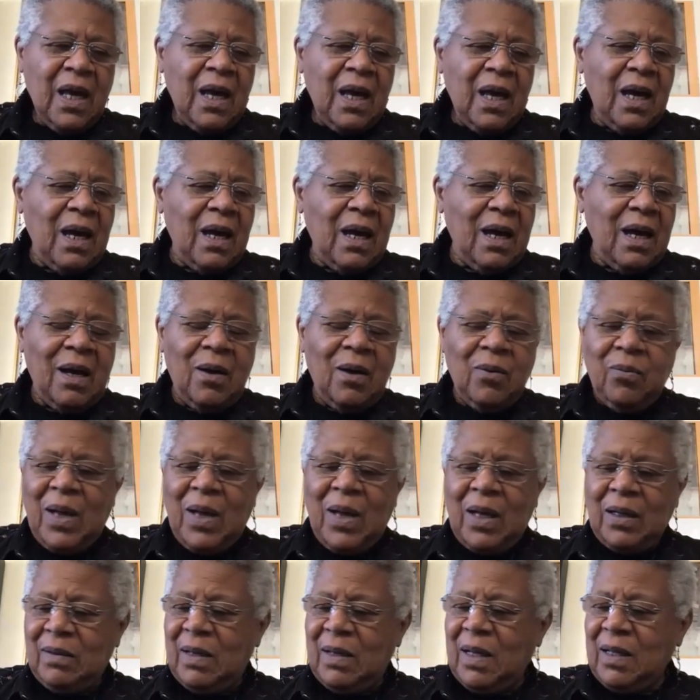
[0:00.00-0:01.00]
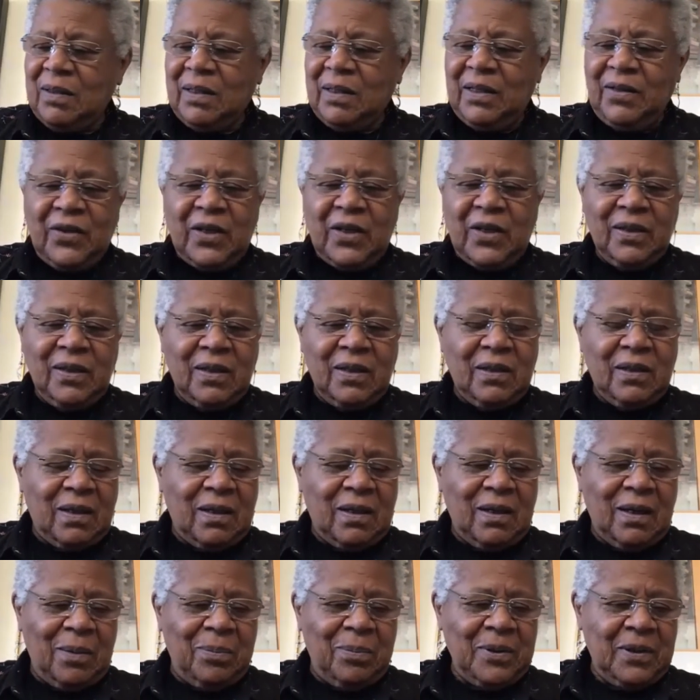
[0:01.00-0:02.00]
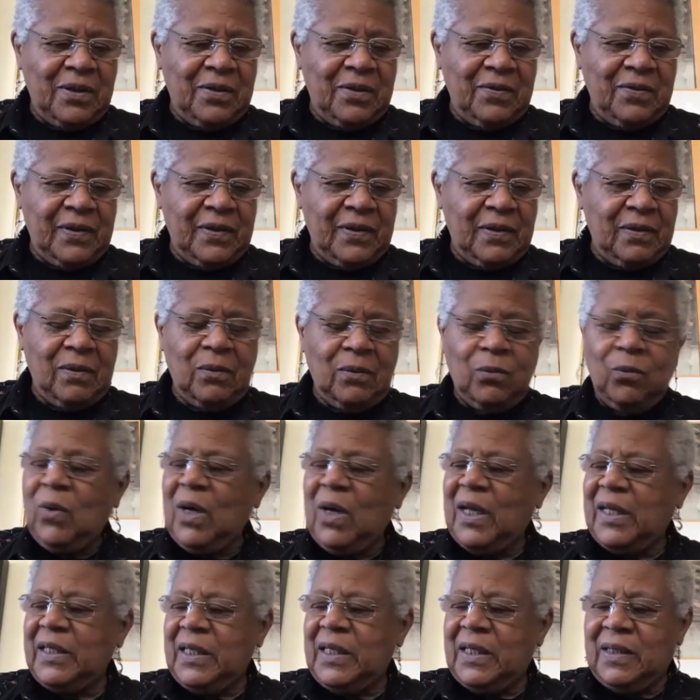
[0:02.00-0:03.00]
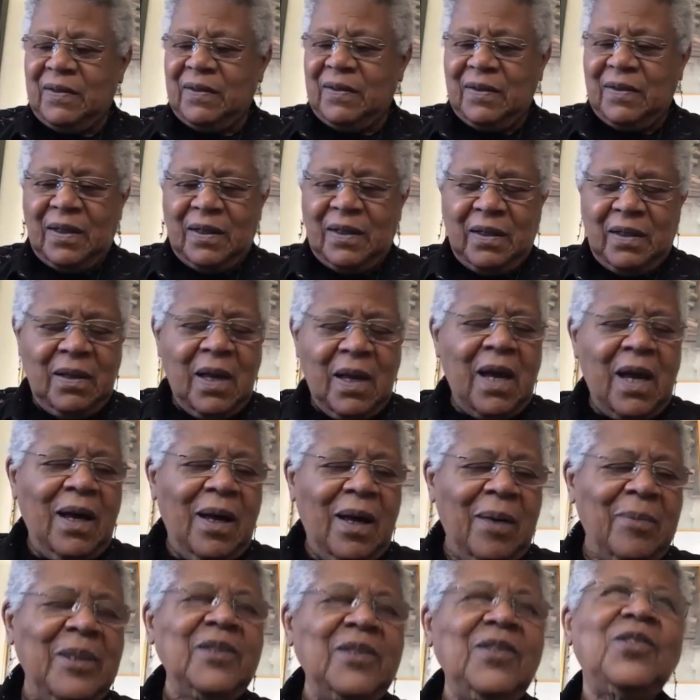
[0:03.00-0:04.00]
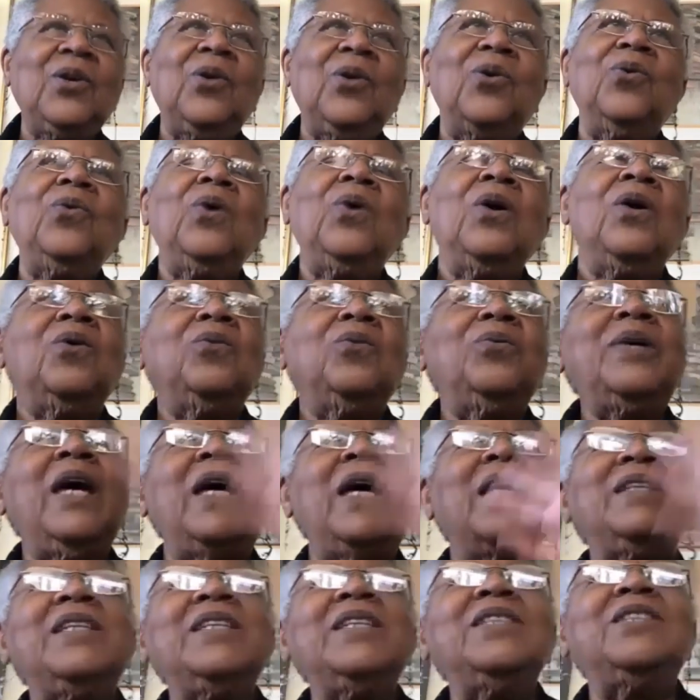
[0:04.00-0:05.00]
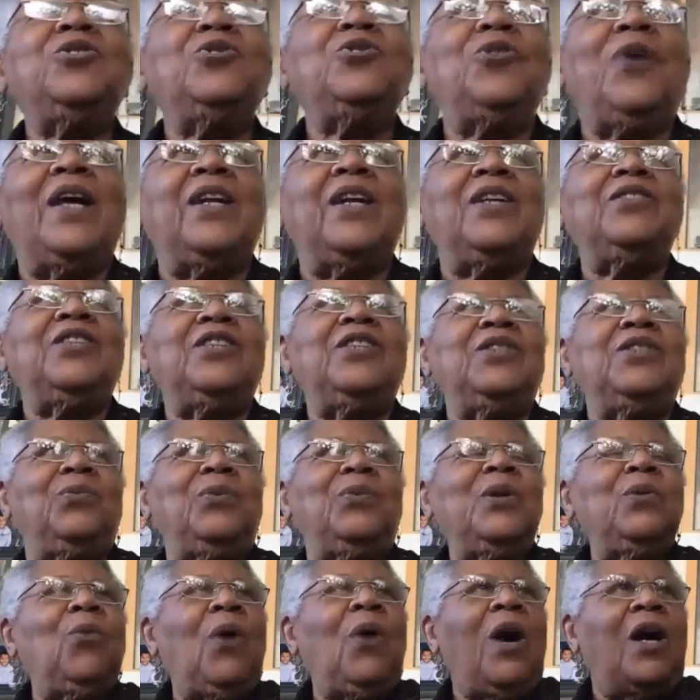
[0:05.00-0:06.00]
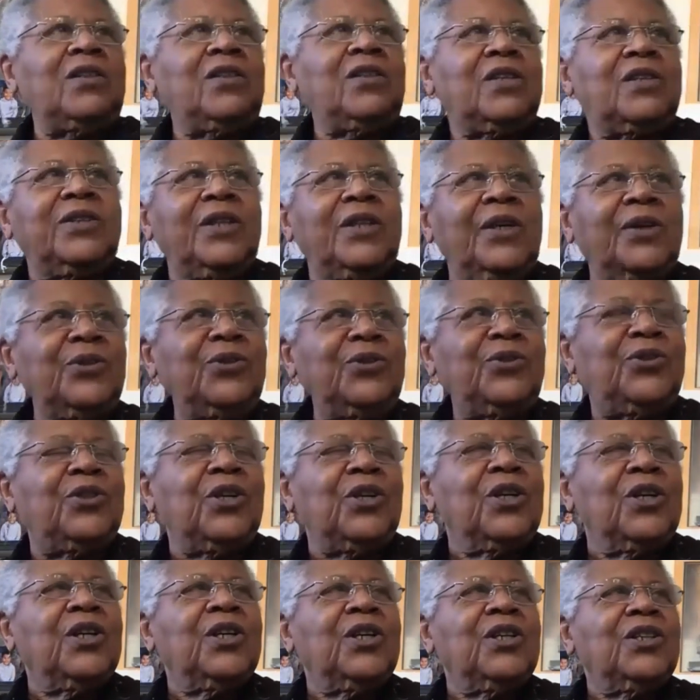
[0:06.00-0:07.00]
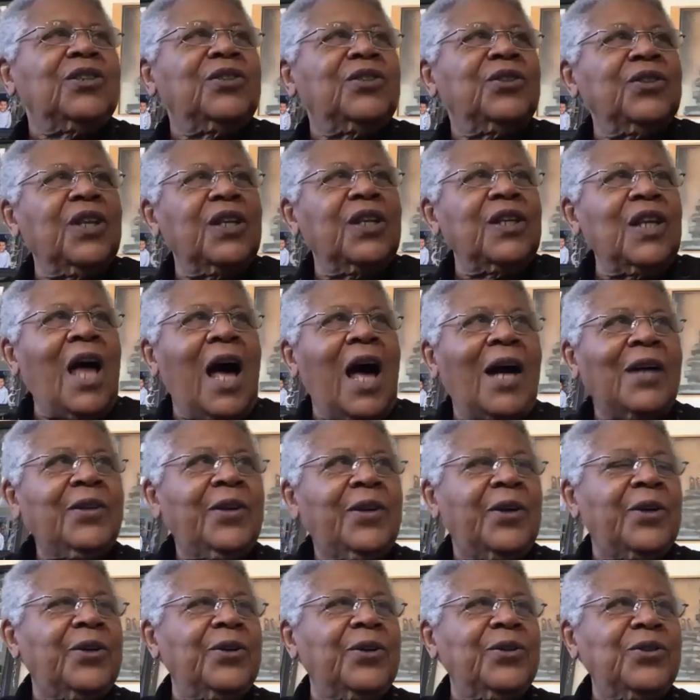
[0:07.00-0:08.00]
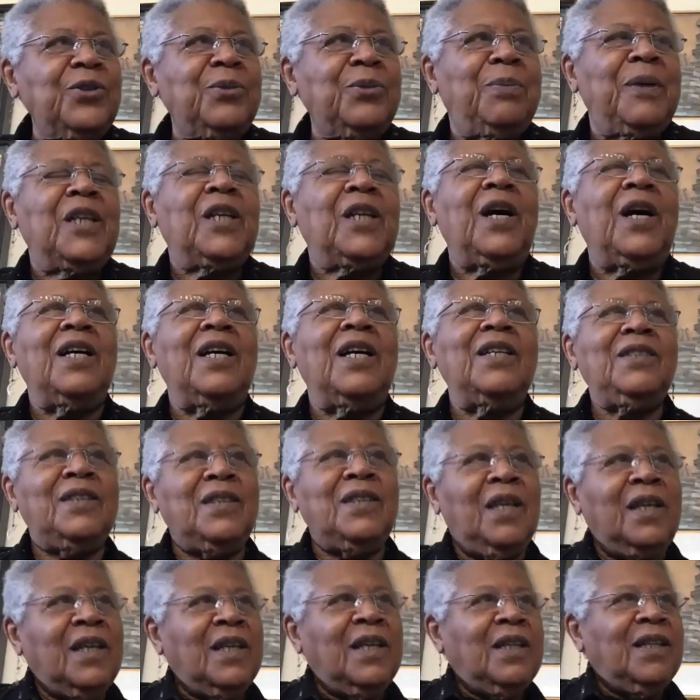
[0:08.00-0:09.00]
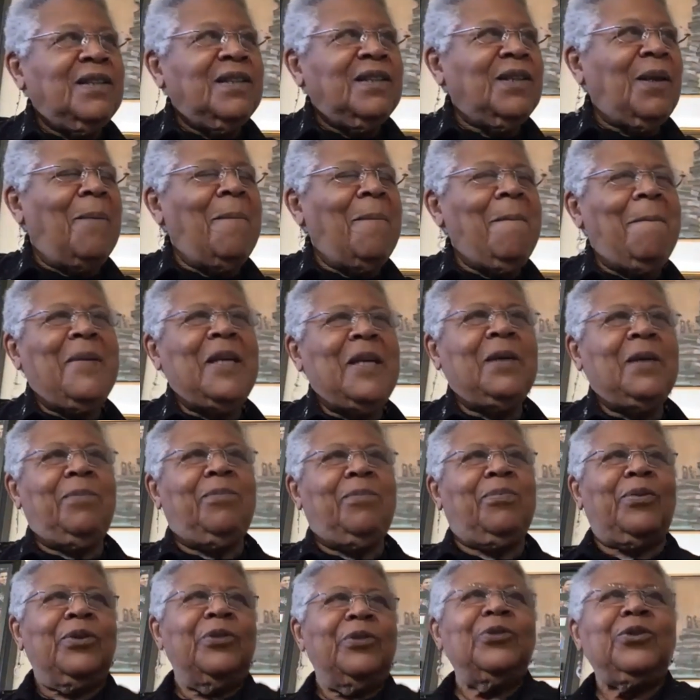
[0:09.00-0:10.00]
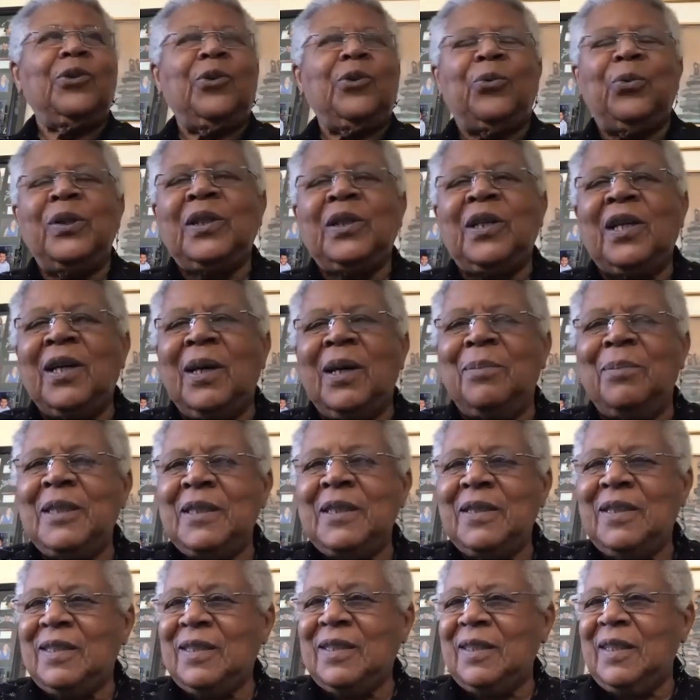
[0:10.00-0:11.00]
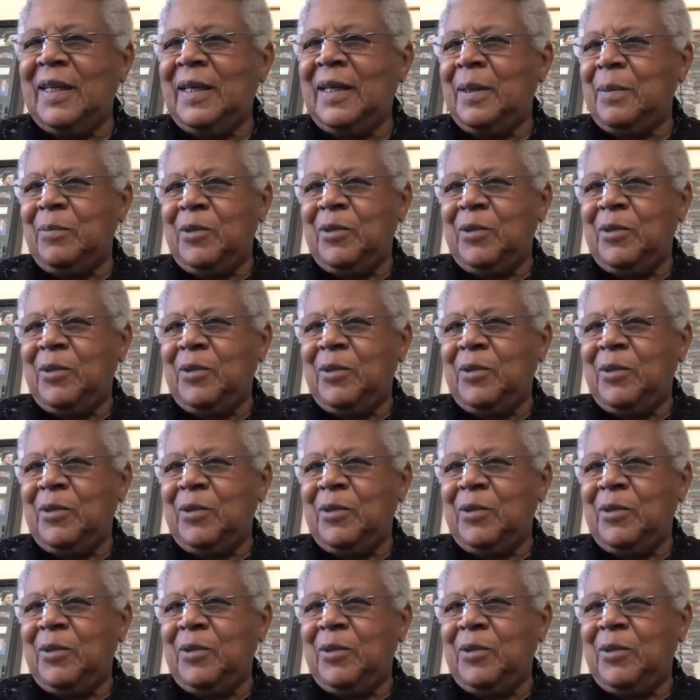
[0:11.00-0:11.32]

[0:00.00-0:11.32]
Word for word: Uh, I'll, I'll, give a couple of one incident. I mean, so we had these strategies. We walked close to the lockers because some big bruiser would come and slam